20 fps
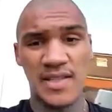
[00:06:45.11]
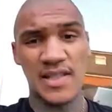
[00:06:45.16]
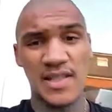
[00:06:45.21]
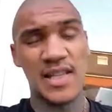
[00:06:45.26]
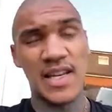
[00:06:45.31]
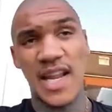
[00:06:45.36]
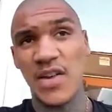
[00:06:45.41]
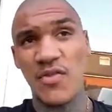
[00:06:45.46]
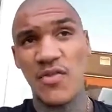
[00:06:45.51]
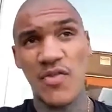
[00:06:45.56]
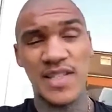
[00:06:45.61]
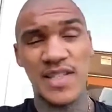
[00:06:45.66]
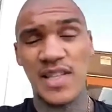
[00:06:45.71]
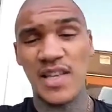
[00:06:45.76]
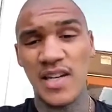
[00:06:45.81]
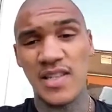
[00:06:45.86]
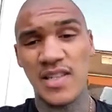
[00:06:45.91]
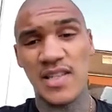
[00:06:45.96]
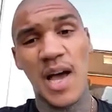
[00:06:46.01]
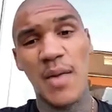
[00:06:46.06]
And then the rest of
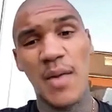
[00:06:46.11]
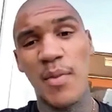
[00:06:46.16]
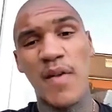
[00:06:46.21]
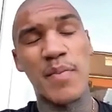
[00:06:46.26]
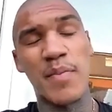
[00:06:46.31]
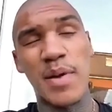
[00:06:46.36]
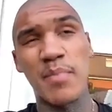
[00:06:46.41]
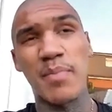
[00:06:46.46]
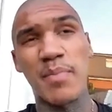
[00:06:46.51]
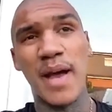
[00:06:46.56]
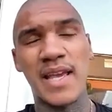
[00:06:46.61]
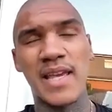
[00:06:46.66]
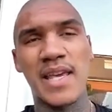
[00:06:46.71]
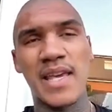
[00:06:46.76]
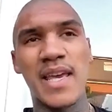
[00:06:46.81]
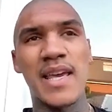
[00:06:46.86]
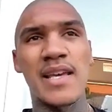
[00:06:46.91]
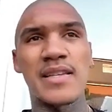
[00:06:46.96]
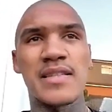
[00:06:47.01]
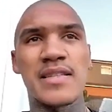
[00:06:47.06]
the time I've been back
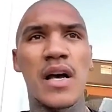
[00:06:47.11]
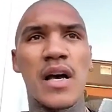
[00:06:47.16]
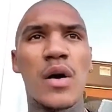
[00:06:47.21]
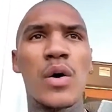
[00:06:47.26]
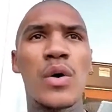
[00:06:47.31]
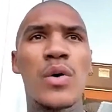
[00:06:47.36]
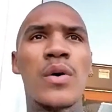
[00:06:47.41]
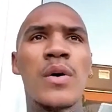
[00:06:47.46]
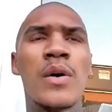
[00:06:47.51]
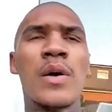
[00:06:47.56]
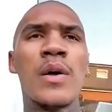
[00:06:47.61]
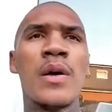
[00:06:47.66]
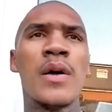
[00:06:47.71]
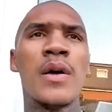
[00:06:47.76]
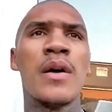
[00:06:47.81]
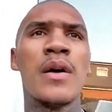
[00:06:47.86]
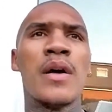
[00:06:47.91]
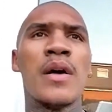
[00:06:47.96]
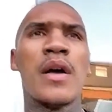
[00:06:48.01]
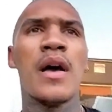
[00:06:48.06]
here. So
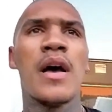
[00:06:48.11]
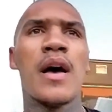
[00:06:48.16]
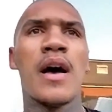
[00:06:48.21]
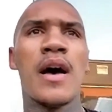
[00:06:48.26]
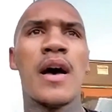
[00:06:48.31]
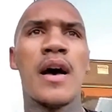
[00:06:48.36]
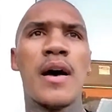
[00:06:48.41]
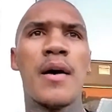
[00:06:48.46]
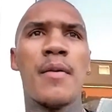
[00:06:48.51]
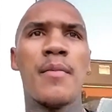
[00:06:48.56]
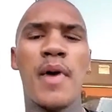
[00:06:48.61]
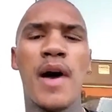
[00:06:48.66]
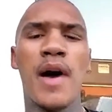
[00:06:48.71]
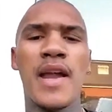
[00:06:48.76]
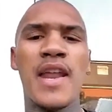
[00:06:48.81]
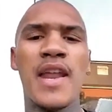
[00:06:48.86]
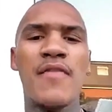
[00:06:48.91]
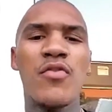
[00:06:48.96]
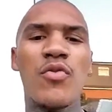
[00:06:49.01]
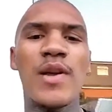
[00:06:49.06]
I
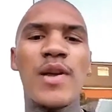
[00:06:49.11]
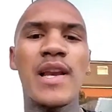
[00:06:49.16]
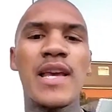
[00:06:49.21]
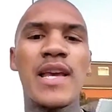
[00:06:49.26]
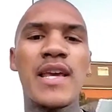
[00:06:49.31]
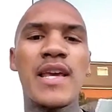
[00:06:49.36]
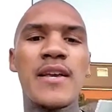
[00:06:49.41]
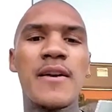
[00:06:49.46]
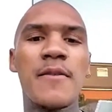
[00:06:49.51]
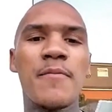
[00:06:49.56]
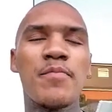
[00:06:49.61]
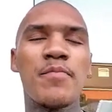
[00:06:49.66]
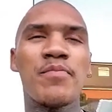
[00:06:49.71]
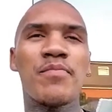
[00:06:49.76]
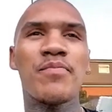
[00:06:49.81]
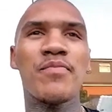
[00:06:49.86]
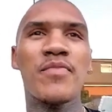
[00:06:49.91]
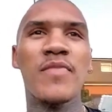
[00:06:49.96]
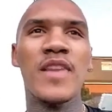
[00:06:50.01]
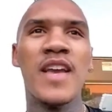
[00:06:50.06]
never really
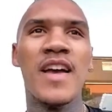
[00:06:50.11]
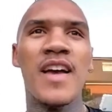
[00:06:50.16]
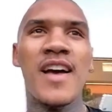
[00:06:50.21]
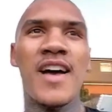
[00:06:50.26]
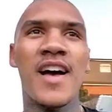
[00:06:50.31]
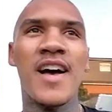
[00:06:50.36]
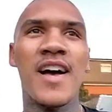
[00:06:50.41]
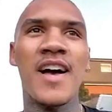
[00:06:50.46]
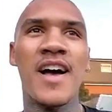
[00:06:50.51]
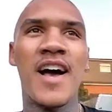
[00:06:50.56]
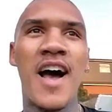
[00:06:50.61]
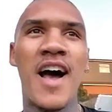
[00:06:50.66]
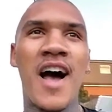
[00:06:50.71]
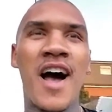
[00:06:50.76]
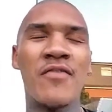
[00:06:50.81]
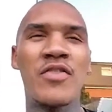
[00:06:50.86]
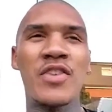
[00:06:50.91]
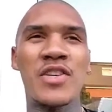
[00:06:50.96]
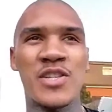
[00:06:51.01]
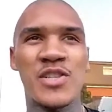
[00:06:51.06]

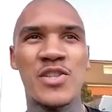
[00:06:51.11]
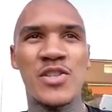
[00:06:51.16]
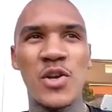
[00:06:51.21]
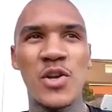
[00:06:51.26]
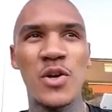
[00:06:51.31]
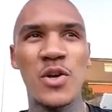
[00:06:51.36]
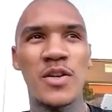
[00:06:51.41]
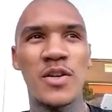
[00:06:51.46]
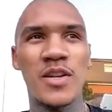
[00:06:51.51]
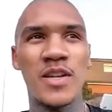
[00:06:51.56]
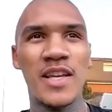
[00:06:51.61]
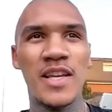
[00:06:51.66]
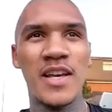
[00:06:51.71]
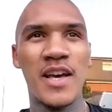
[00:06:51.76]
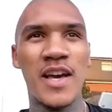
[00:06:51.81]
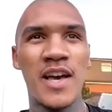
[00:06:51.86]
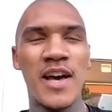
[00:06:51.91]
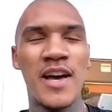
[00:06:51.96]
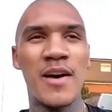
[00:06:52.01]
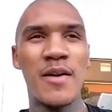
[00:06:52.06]
understood
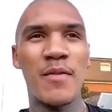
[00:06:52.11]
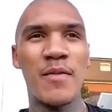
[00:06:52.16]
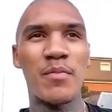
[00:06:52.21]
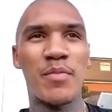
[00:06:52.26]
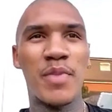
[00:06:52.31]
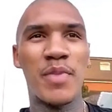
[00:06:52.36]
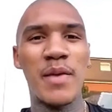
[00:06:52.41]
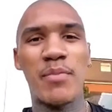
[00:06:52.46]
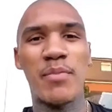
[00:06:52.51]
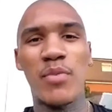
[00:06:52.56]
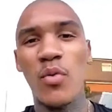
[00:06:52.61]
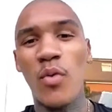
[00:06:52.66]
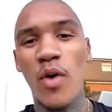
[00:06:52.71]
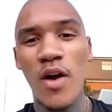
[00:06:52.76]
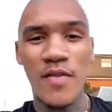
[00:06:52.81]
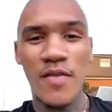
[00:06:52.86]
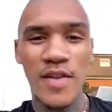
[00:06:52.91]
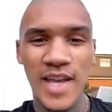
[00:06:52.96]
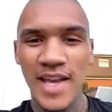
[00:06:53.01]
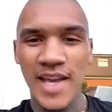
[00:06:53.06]
people over
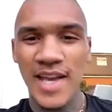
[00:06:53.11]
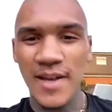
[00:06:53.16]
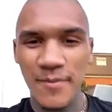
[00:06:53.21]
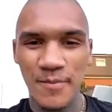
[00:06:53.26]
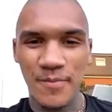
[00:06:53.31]
here.